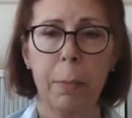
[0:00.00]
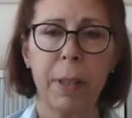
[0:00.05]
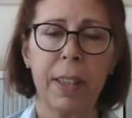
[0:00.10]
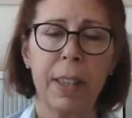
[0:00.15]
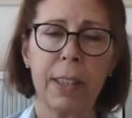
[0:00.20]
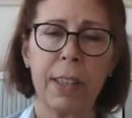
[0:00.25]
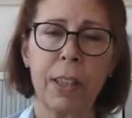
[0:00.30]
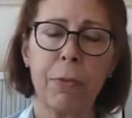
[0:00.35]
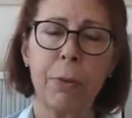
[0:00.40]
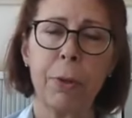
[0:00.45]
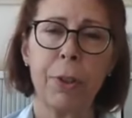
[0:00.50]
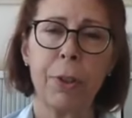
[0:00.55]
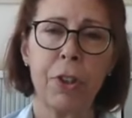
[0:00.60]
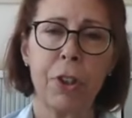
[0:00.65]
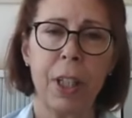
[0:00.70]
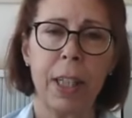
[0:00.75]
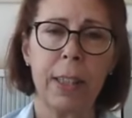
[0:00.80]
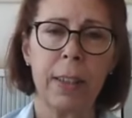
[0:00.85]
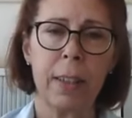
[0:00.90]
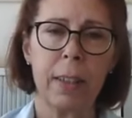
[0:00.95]
because through a
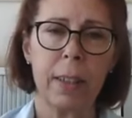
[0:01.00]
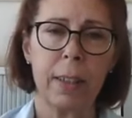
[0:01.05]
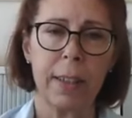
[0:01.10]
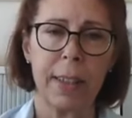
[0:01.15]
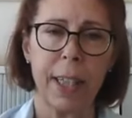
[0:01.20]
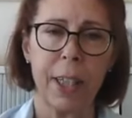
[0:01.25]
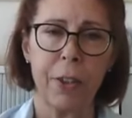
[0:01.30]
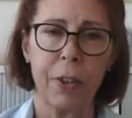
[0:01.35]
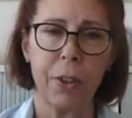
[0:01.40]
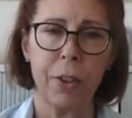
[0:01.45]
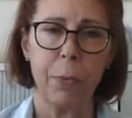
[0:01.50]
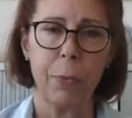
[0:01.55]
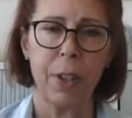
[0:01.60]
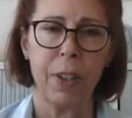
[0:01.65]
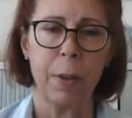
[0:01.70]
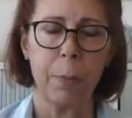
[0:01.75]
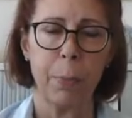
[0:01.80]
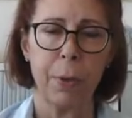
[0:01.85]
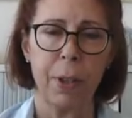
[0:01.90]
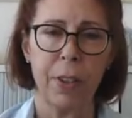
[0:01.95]
chance discussion
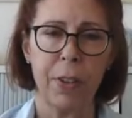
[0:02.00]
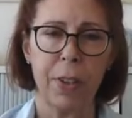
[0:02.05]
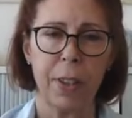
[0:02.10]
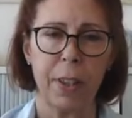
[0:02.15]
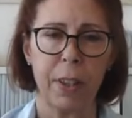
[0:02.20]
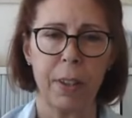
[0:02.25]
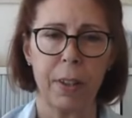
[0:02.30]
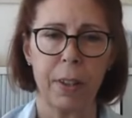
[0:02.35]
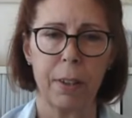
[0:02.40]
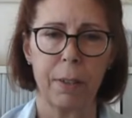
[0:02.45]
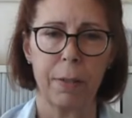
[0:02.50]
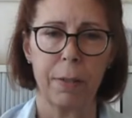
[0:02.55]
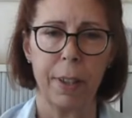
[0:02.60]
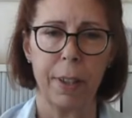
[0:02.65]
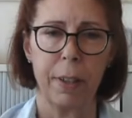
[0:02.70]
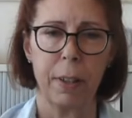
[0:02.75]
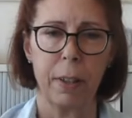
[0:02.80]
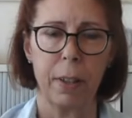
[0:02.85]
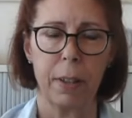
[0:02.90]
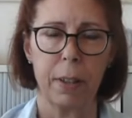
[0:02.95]
with the president of
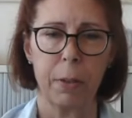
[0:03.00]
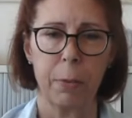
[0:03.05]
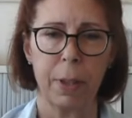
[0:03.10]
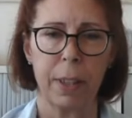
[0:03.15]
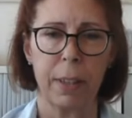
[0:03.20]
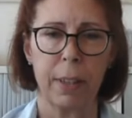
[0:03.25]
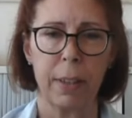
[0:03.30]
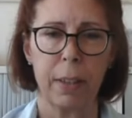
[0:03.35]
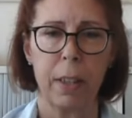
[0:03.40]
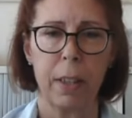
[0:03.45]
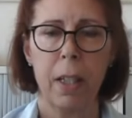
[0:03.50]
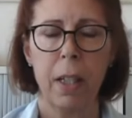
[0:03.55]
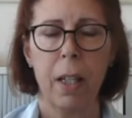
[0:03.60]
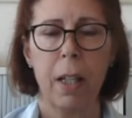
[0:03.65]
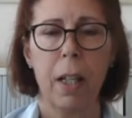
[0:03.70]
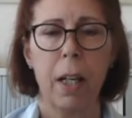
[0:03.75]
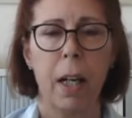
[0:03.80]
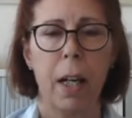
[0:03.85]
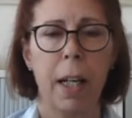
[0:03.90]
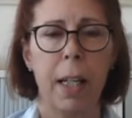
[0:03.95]
Retina Swiss,
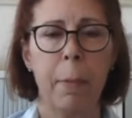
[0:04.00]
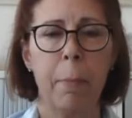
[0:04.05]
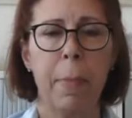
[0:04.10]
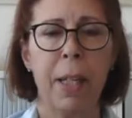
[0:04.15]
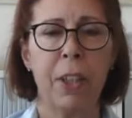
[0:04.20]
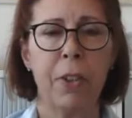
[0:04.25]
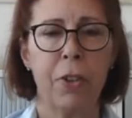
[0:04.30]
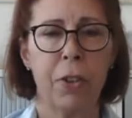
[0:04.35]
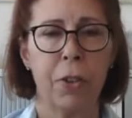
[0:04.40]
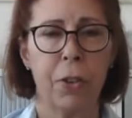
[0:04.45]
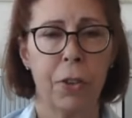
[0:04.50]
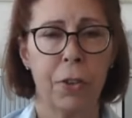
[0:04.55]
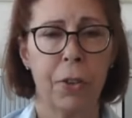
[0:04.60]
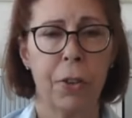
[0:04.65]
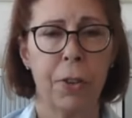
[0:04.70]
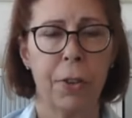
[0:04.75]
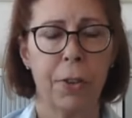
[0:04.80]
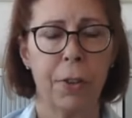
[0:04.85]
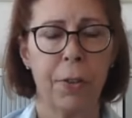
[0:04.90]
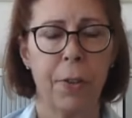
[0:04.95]
I mentioned to
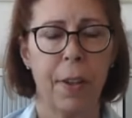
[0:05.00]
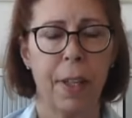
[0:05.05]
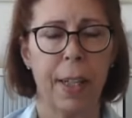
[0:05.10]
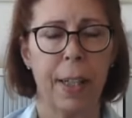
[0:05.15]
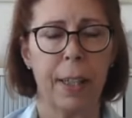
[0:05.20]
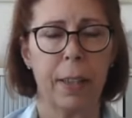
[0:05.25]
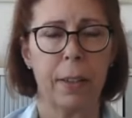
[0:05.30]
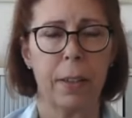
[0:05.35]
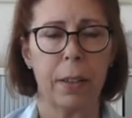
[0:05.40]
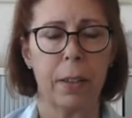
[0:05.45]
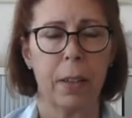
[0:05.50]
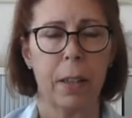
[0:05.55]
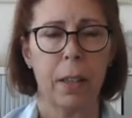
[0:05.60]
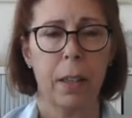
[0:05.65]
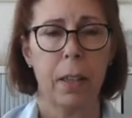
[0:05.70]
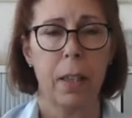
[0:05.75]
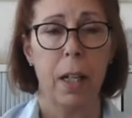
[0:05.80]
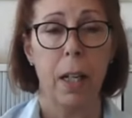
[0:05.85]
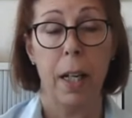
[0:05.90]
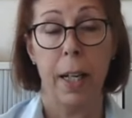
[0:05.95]
her that
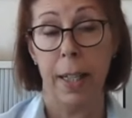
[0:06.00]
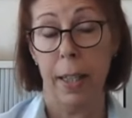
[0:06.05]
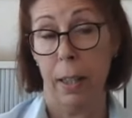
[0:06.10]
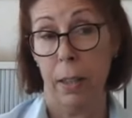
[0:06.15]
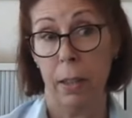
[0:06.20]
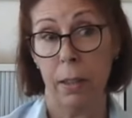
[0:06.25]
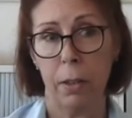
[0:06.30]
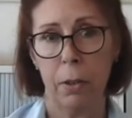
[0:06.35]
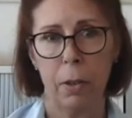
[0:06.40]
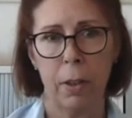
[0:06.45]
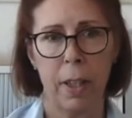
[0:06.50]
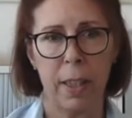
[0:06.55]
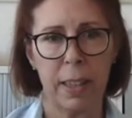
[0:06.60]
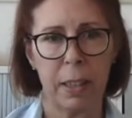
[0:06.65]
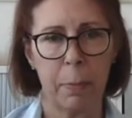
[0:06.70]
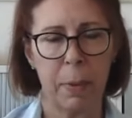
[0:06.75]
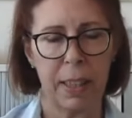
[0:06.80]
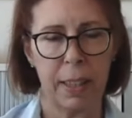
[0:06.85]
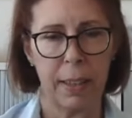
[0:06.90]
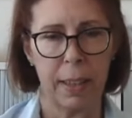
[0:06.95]
I had also
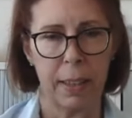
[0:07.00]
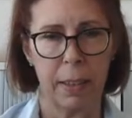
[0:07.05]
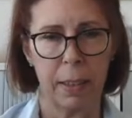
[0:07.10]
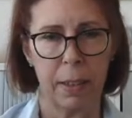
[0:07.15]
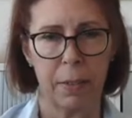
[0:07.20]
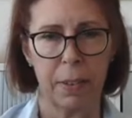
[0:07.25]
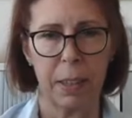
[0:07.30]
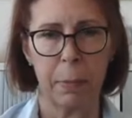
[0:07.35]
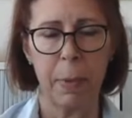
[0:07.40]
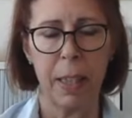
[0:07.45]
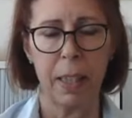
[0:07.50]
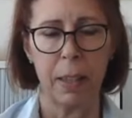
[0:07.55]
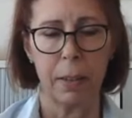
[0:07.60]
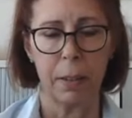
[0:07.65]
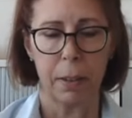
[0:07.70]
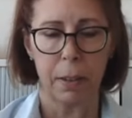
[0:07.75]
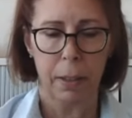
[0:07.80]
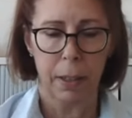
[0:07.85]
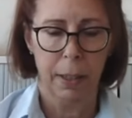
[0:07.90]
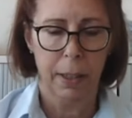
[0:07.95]
lost my sense of
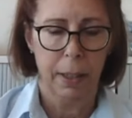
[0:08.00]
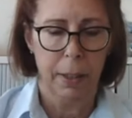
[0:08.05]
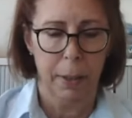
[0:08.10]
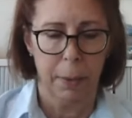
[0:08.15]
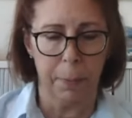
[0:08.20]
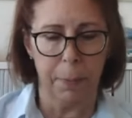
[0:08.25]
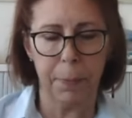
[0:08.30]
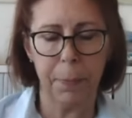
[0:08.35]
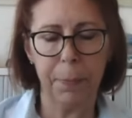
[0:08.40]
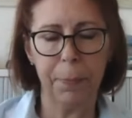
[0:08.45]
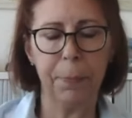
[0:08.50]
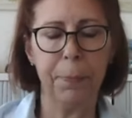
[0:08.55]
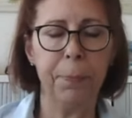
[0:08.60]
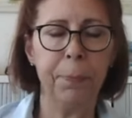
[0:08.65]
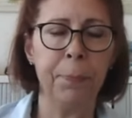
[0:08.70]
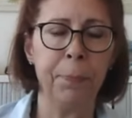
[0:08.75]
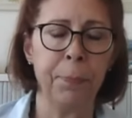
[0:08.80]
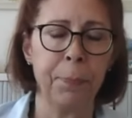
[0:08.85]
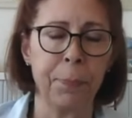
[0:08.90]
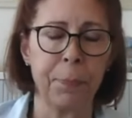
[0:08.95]
smell.
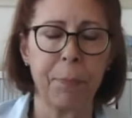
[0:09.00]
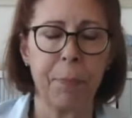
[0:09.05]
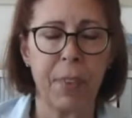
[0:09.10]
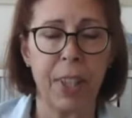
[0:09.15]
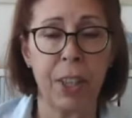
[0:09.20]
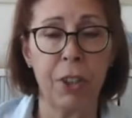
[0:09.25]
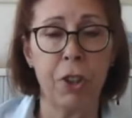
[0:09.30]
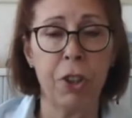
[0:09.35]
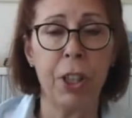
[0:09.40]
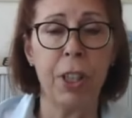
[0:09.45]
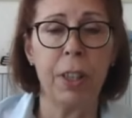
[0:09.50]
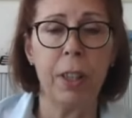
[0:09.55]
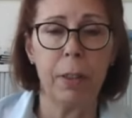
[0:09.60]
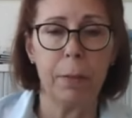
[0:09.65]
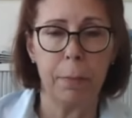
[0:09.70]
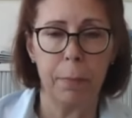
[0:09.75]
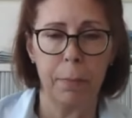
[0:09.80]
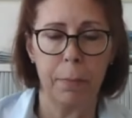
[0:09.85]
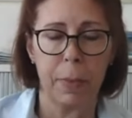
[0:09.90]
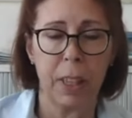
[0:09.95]
And she
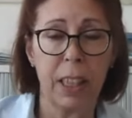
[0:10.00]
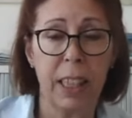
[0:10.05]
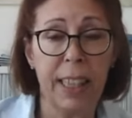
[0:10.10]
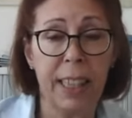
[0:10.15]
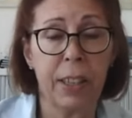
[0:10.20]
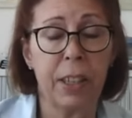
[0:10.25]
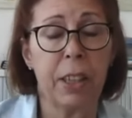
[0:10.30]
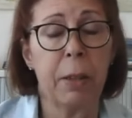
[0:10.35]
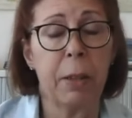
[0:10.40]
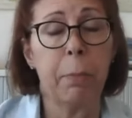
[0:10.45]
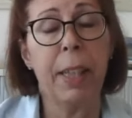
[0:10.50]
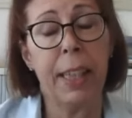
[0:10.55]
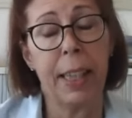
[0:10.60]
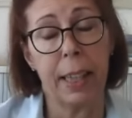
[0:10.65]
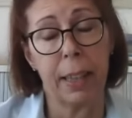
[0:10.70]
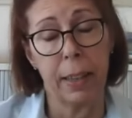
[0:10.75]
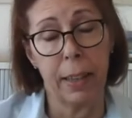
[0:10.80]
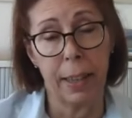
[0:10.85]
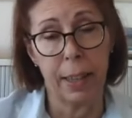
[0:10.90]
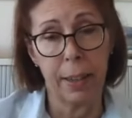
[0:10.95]
clicked
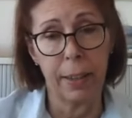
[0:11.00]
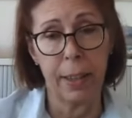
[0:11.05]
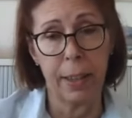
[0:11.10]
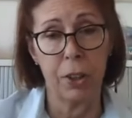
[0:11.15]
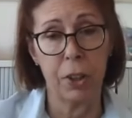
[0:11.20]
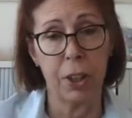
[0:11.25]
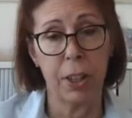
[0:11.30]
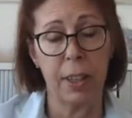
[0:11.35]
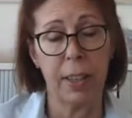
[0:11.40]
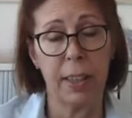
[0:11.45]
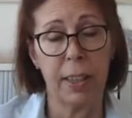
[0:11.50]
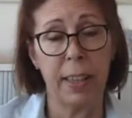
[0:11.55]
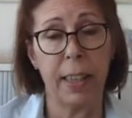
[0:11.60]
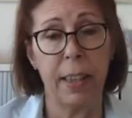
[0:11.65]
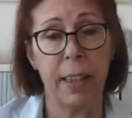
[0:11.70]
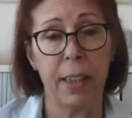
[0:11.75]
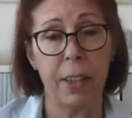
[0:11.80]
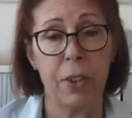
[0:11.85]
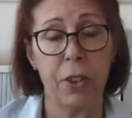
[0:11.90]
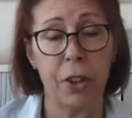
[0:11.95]
immediately, and she
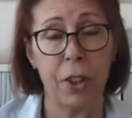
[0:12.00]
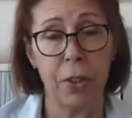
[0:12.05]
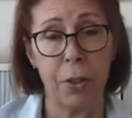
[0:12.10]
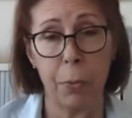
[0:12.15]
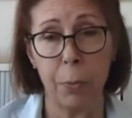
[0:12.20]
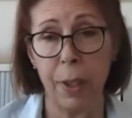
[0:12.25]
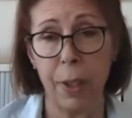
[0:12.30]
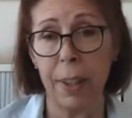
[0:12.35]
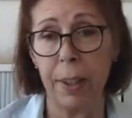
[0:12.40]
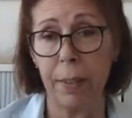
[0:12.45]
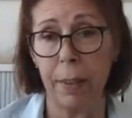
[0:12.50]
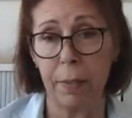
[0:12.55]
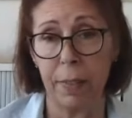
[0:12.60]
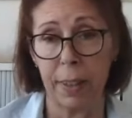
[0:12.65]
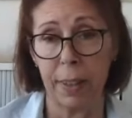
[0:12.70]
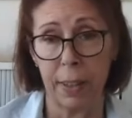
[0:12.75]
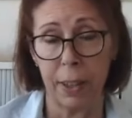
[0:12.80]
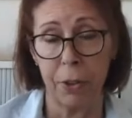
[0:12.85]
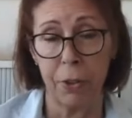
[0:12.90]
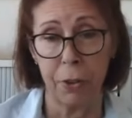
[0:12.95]
said that she's aware
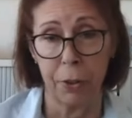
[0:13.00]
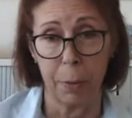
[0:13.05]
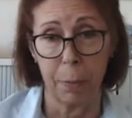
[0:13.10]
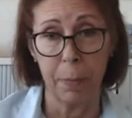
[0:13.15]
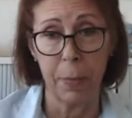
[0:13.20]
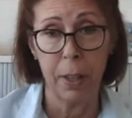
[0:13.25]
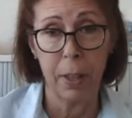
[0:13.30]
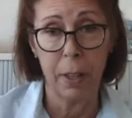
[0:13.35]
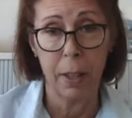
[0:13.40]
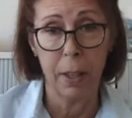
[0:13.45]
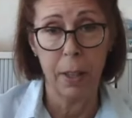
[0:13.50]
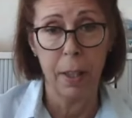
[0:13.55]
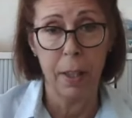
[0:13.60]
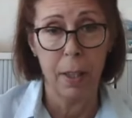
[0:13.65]
of a syndrome